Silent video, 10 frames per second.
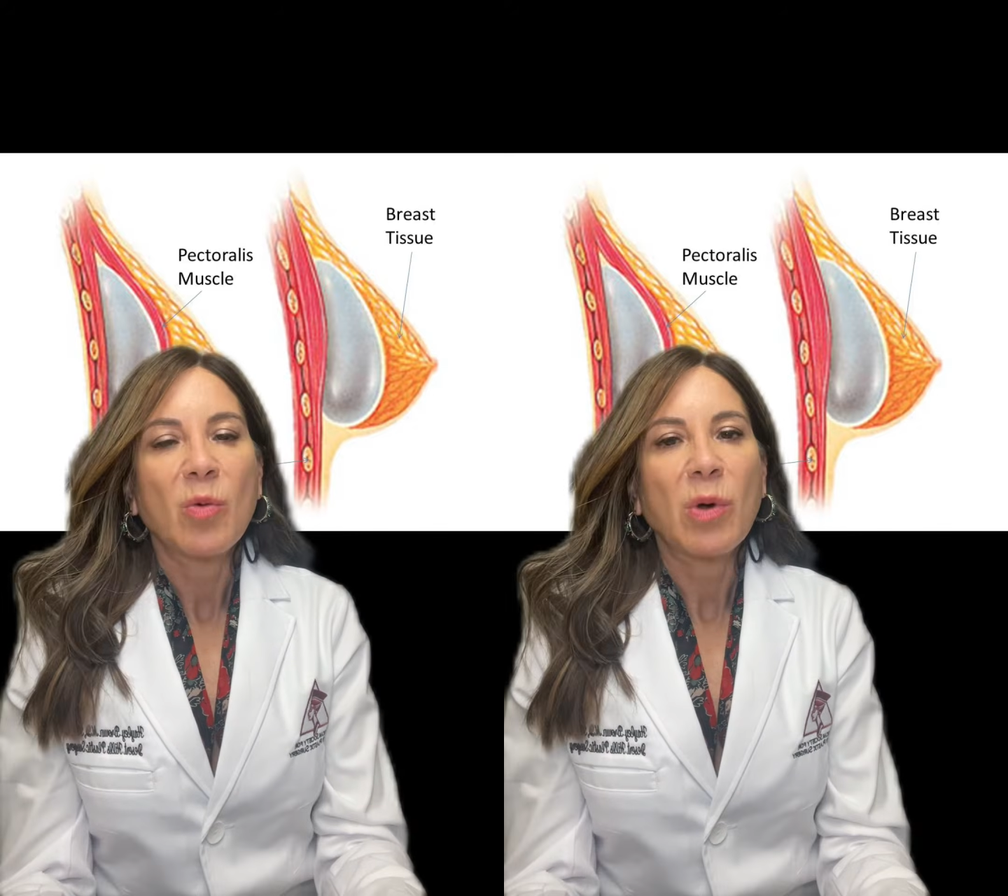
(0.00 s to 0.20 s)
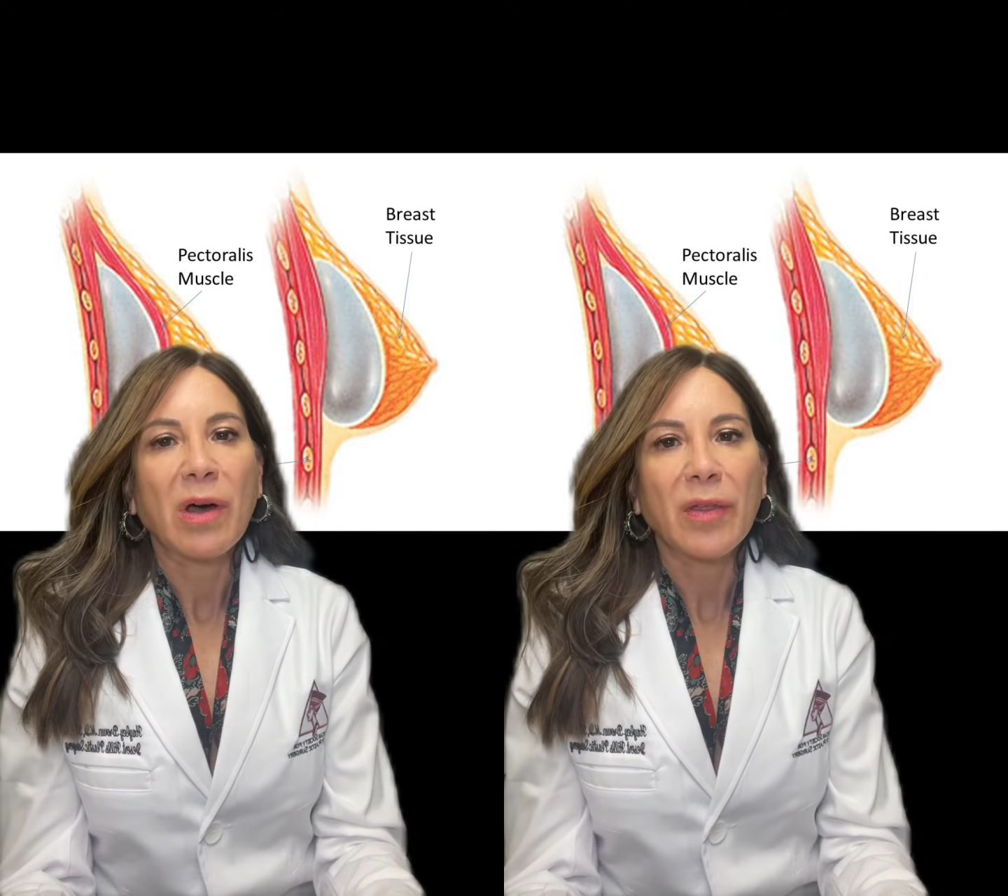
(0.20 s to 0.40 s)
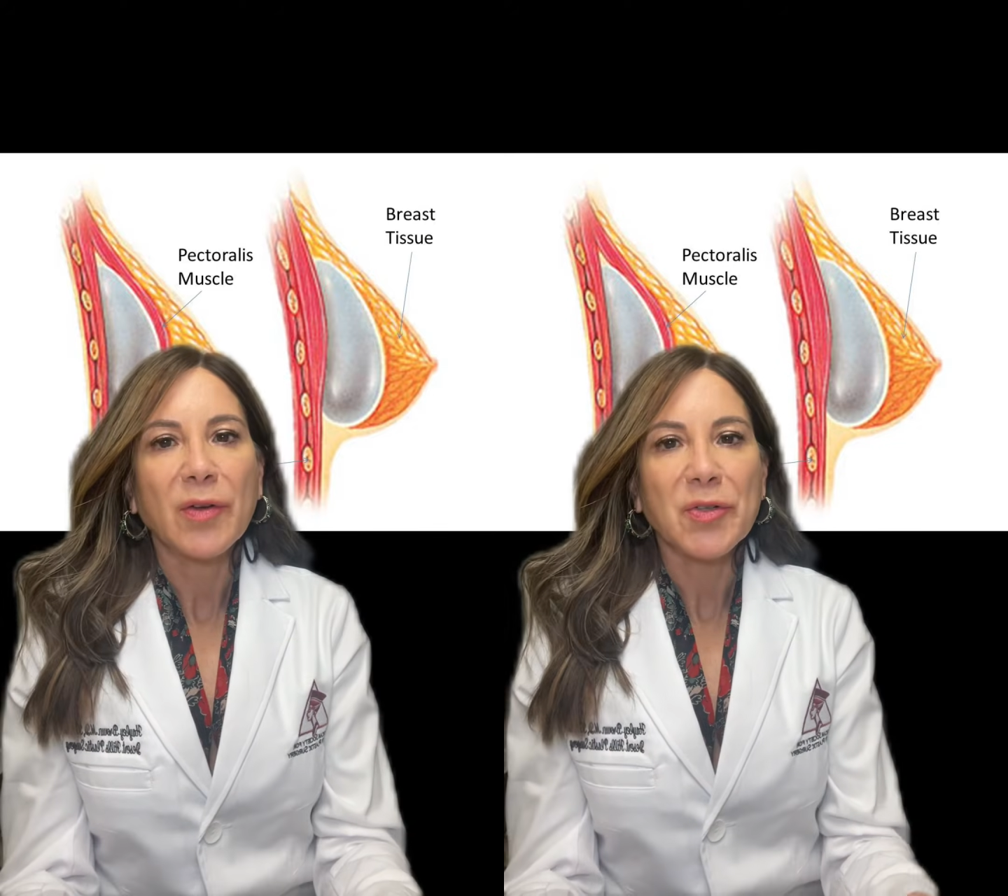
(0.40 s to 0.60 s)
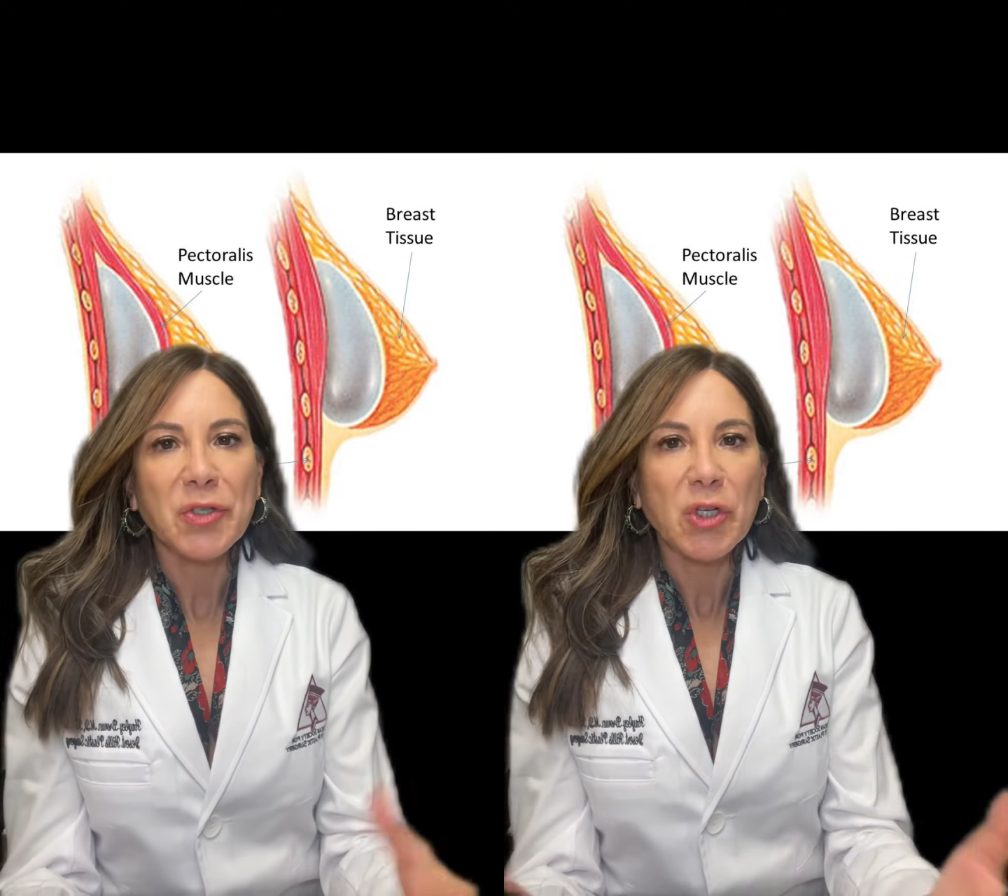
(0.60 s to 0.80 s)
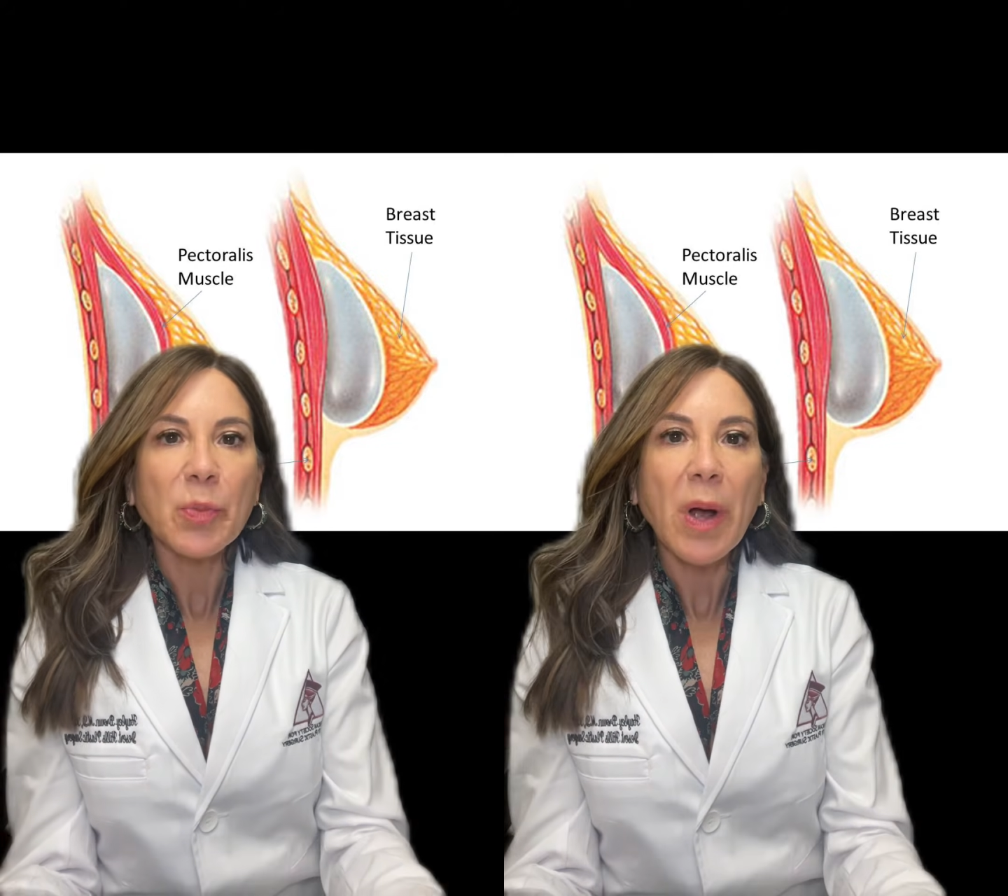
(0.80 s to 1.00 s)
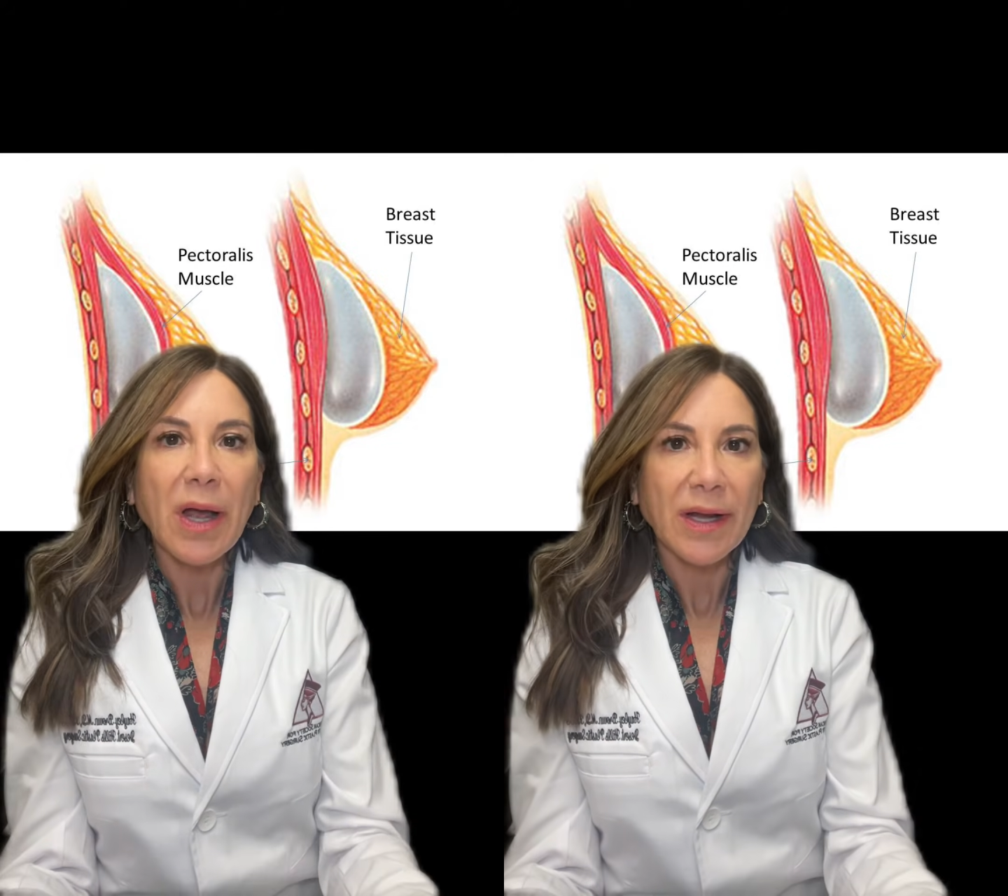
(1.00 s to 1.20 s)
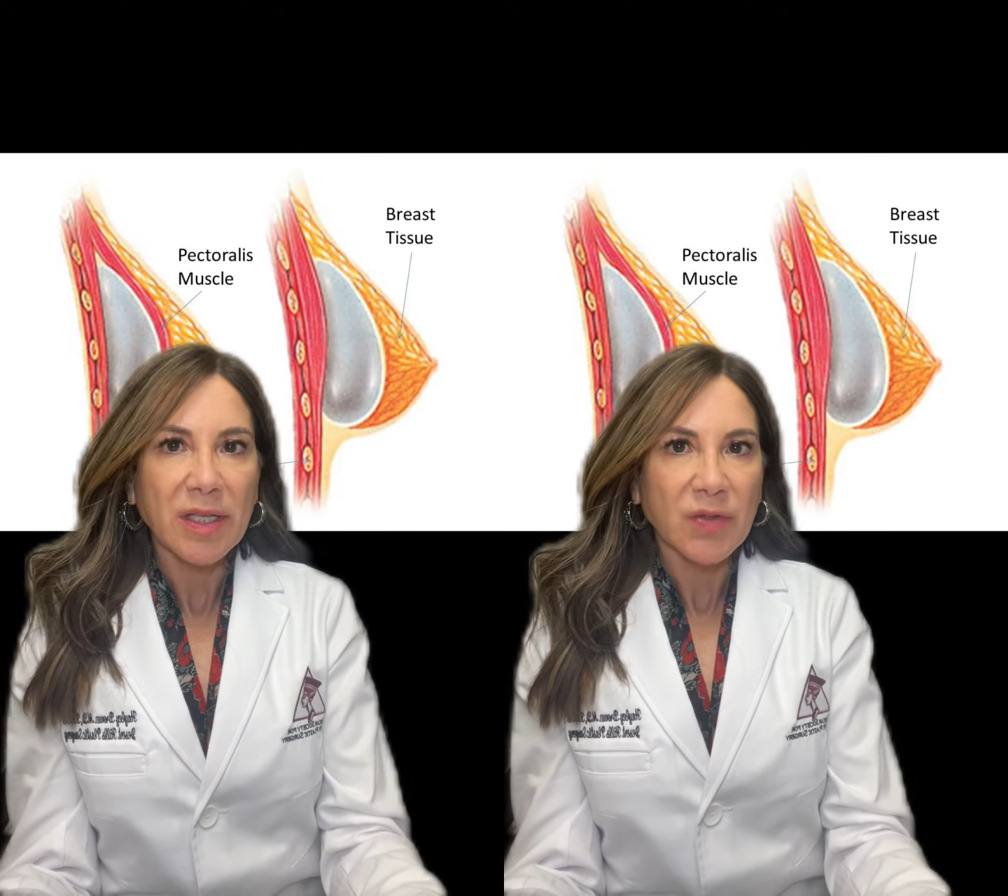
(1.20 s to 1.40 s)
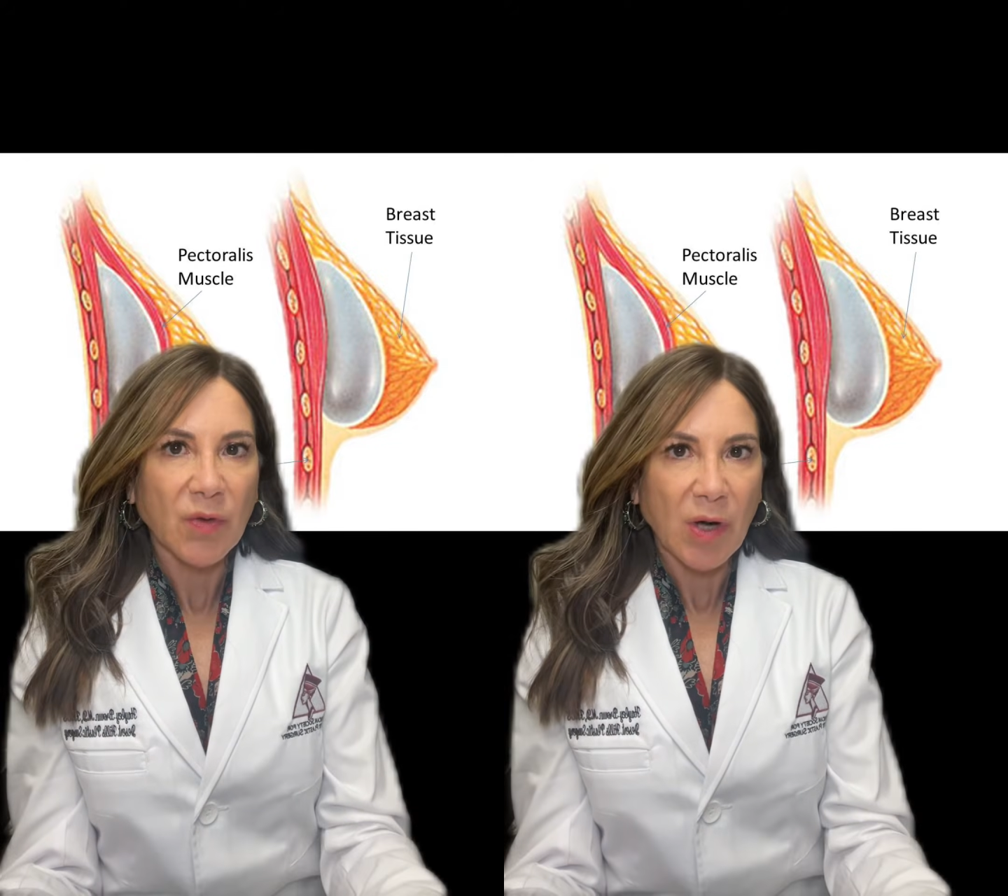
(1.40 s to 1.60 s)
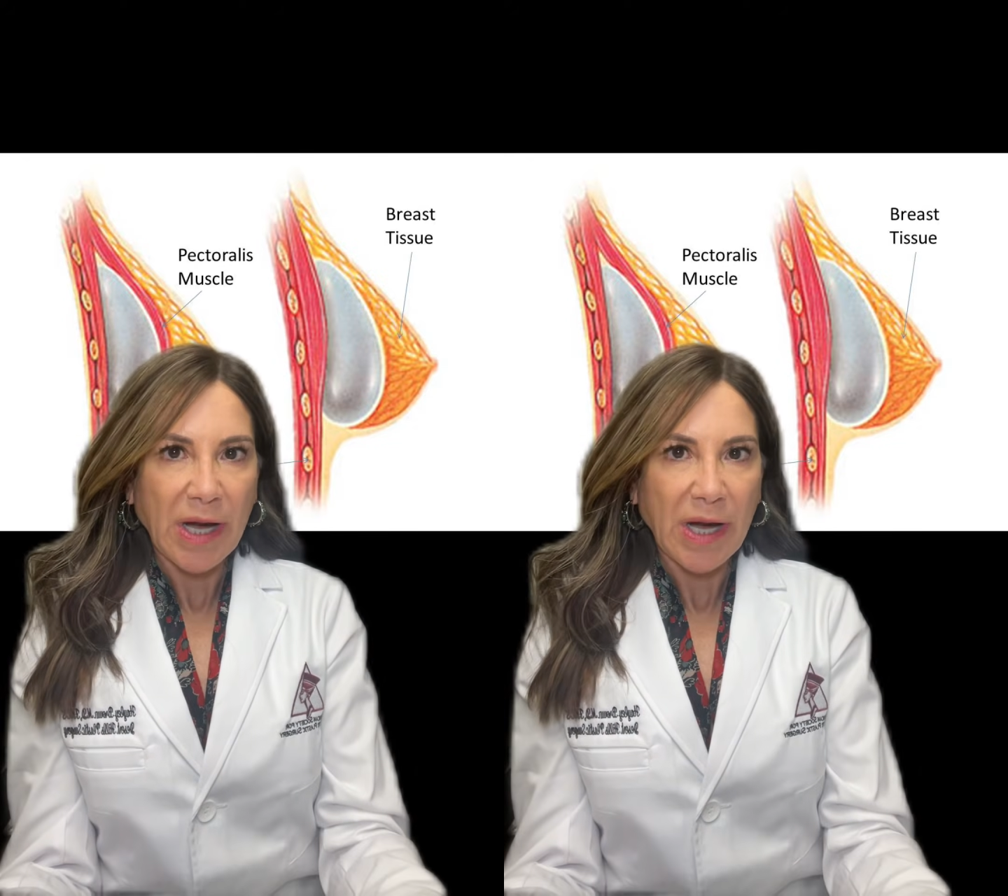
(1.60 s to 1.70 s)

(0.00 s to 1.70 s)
Well, there's two pockets for